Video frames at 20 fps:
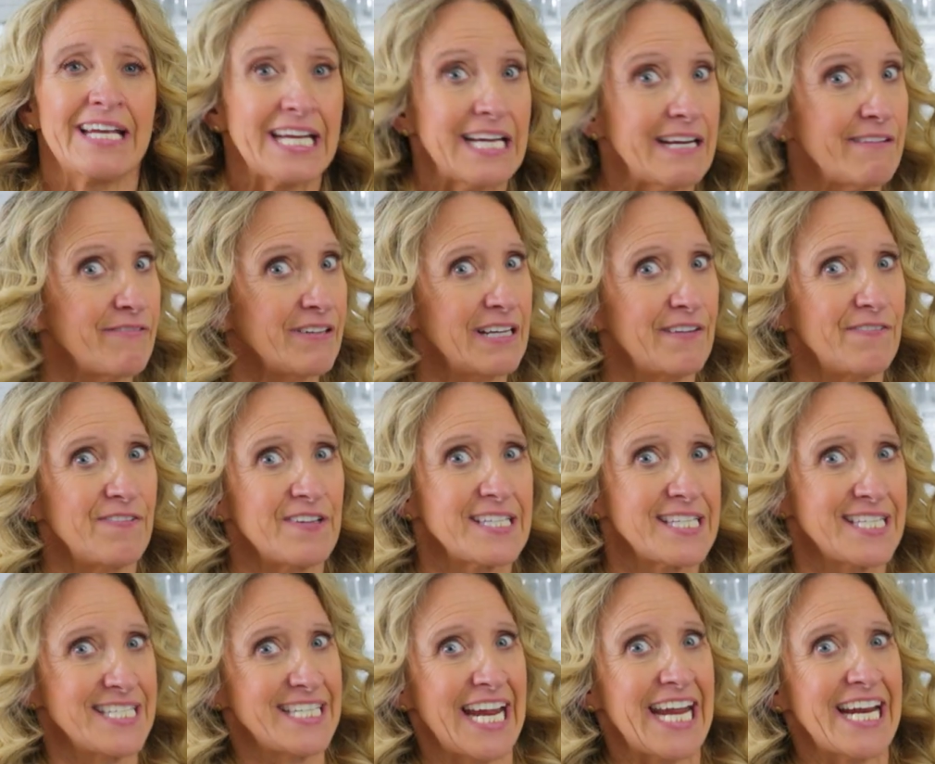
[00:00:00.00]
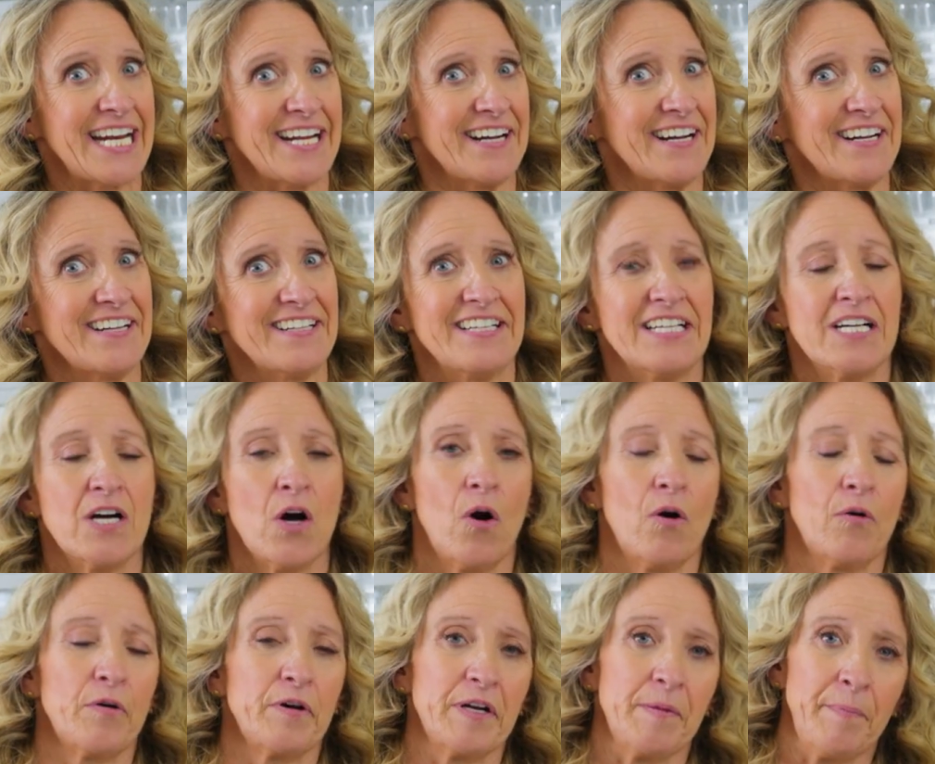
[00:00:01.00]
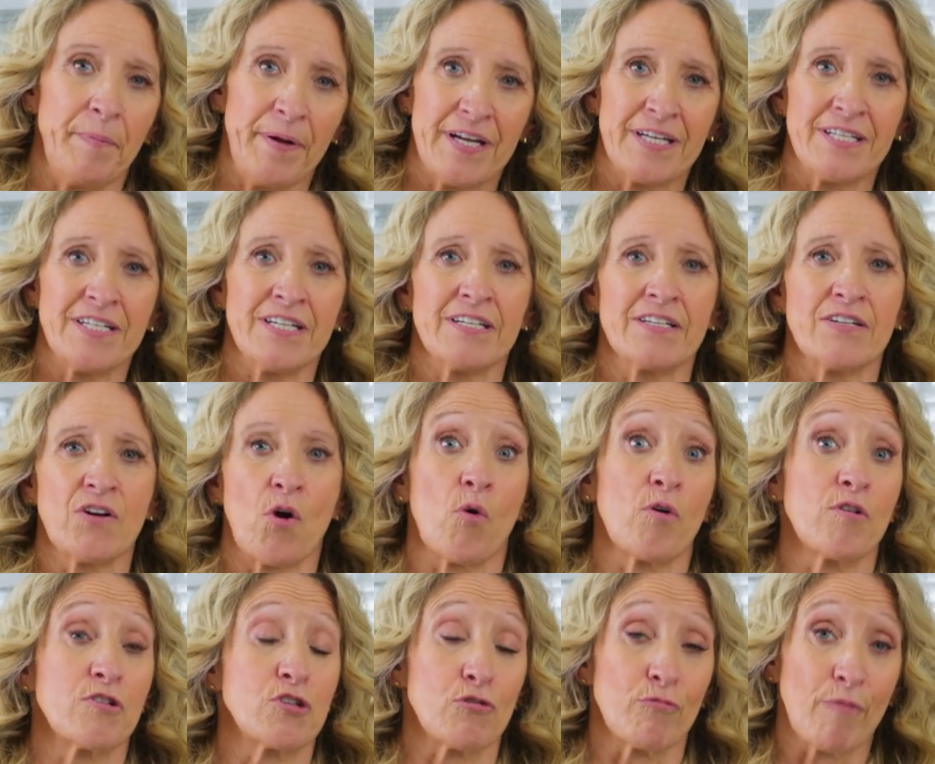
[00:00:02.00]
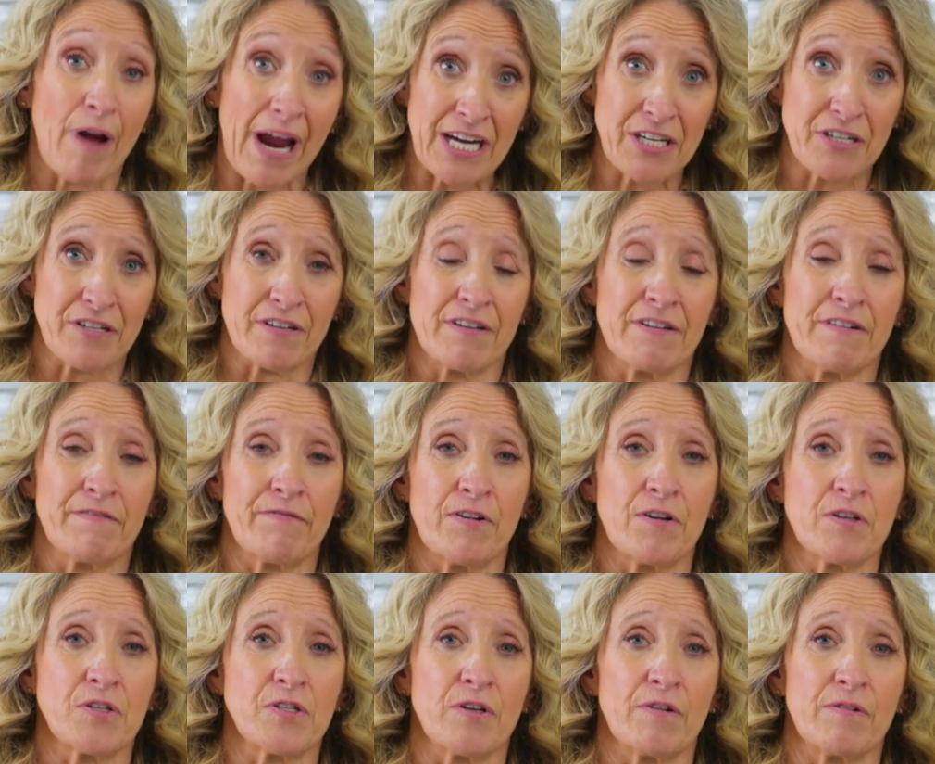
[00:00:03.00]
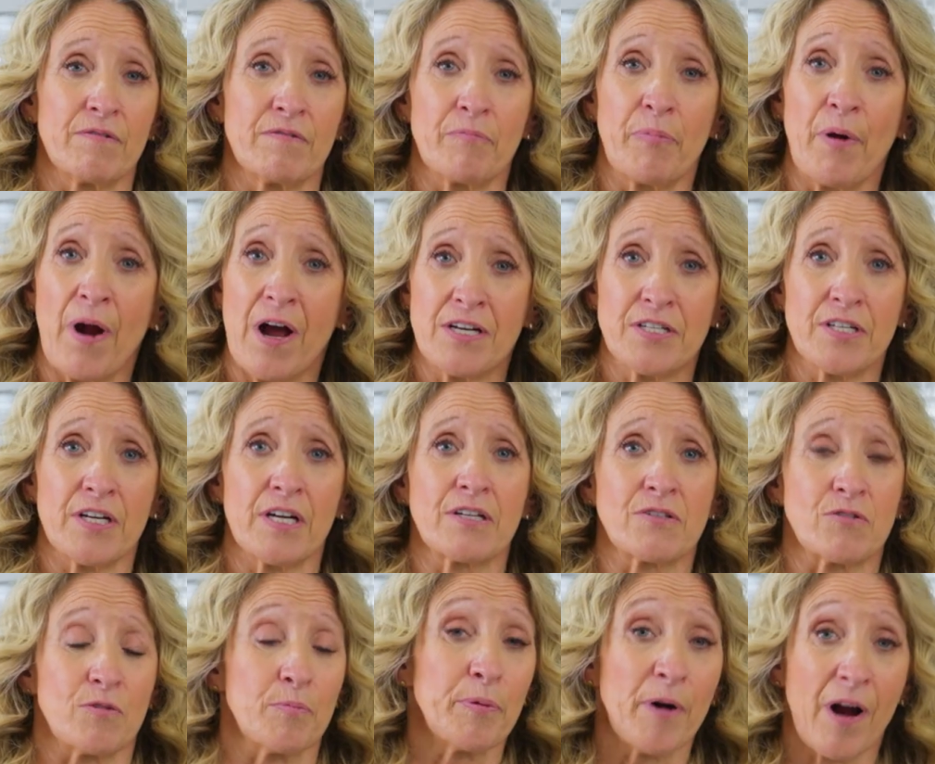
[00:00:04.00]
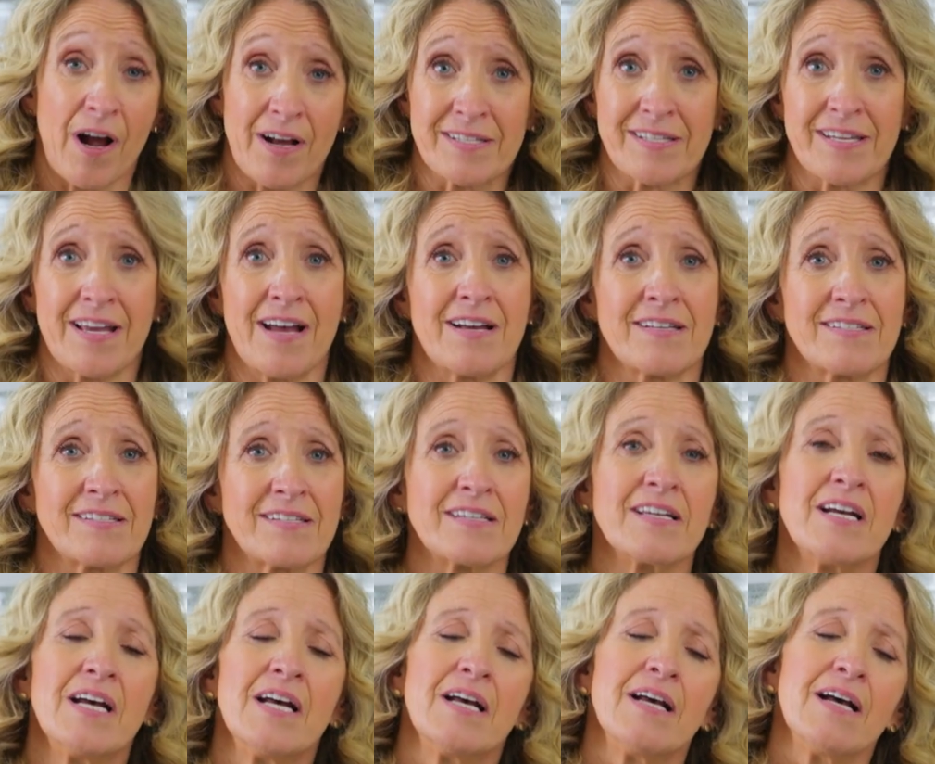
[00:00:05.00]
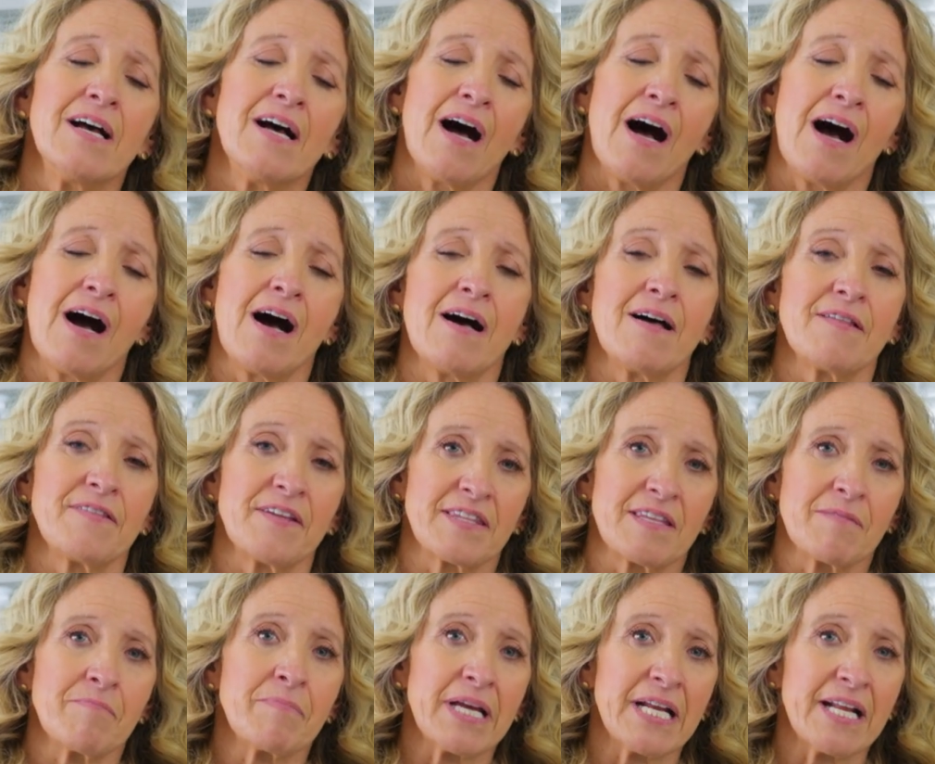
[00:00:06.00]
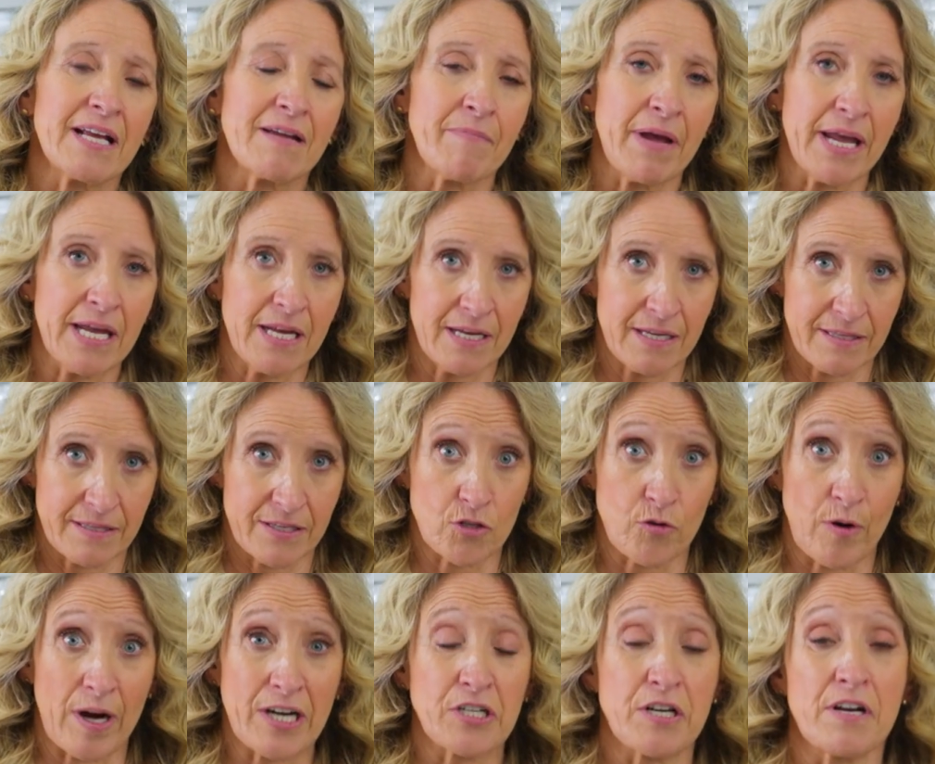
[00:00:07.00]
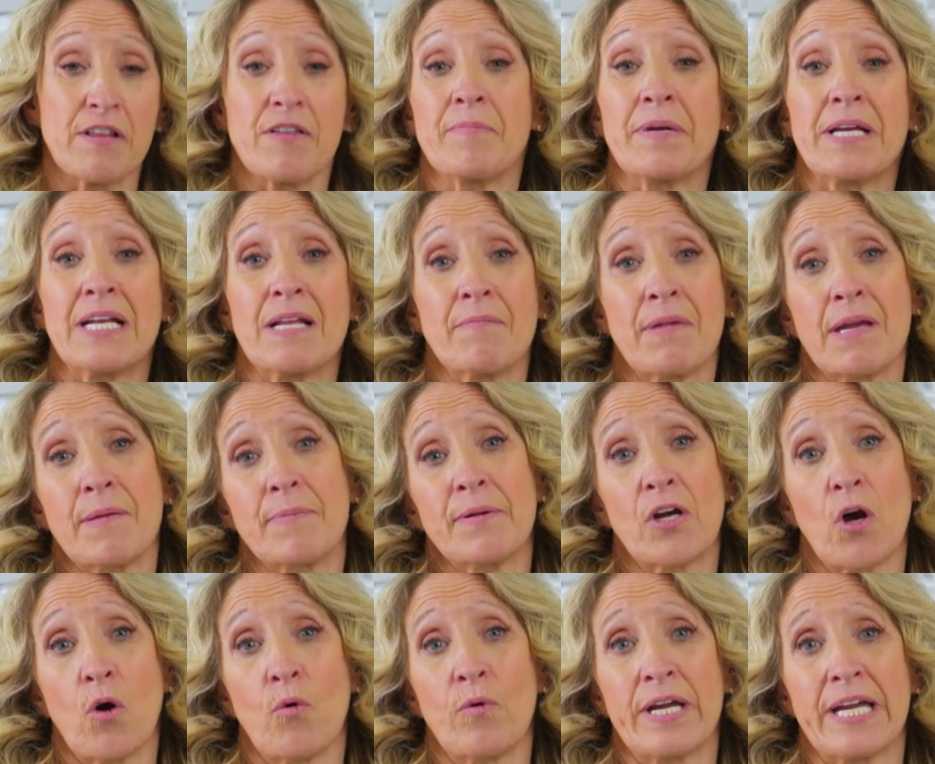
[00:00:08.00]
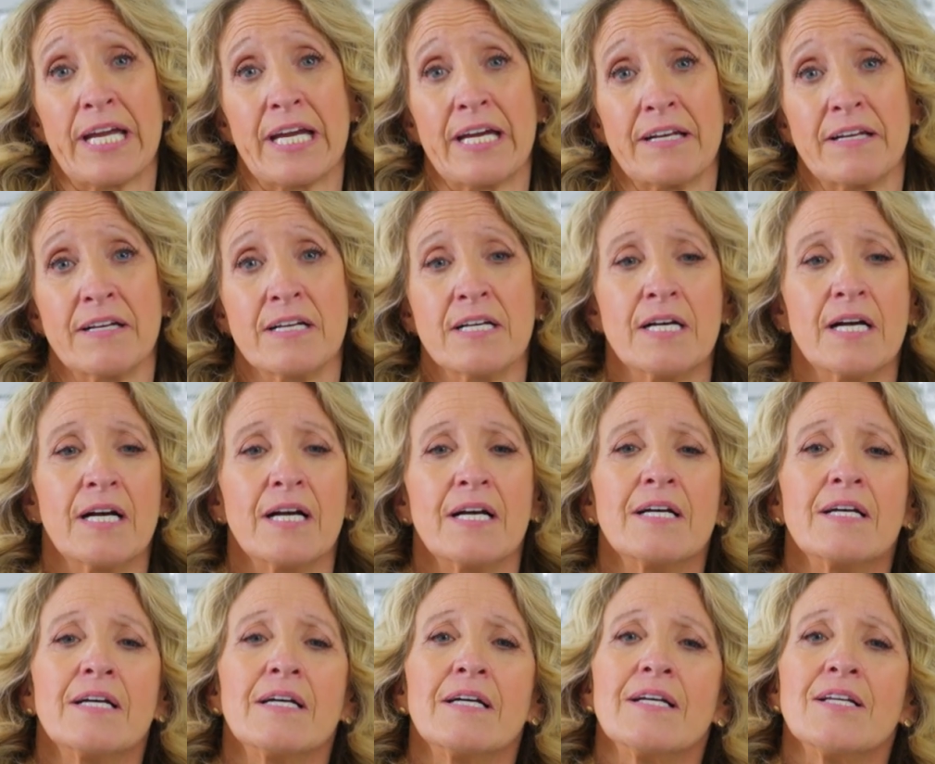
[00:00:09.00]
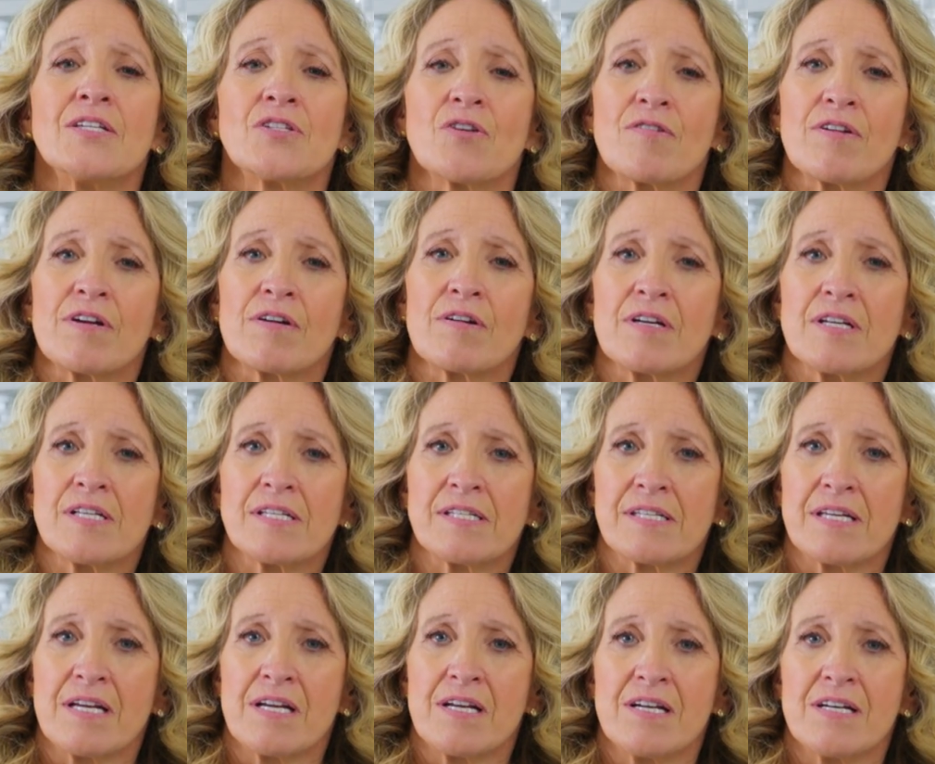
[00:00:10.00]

even if it's data or an opinion or a direction for a certain project or process that the direction of the meeting may be going in. So there is